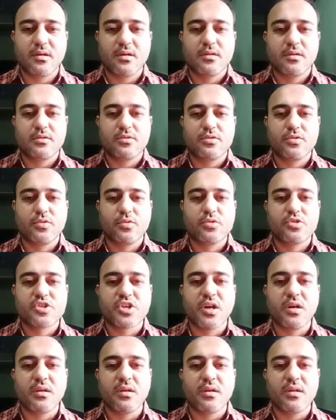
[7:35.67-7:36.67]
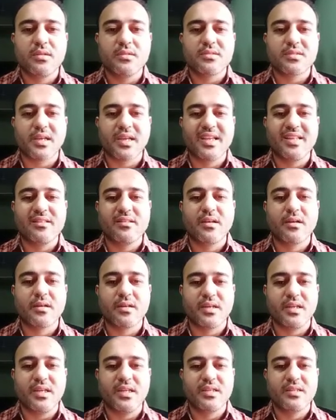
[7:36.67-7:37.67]
to jungles in the
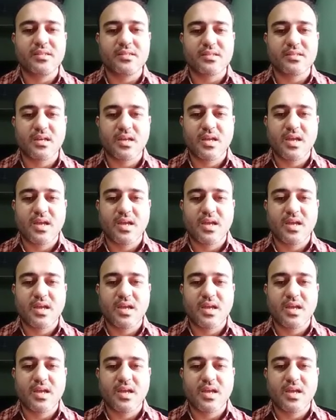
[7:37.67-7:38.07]
east,